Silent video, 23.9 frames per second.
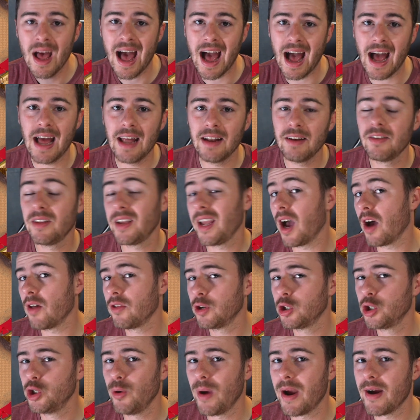and the
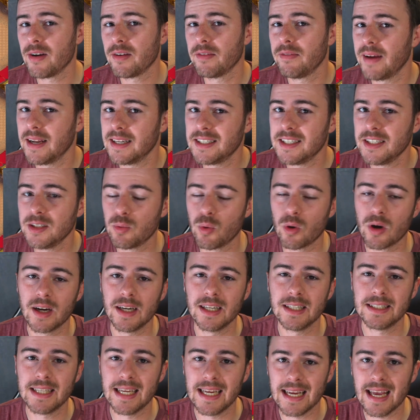other 2 air defenses we're
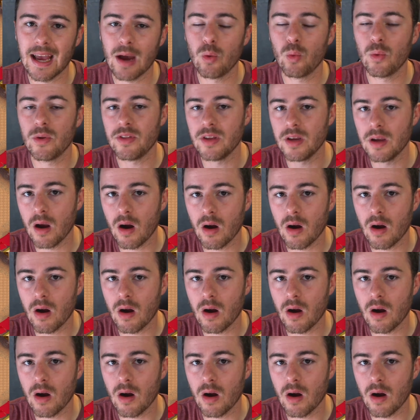going to take out with the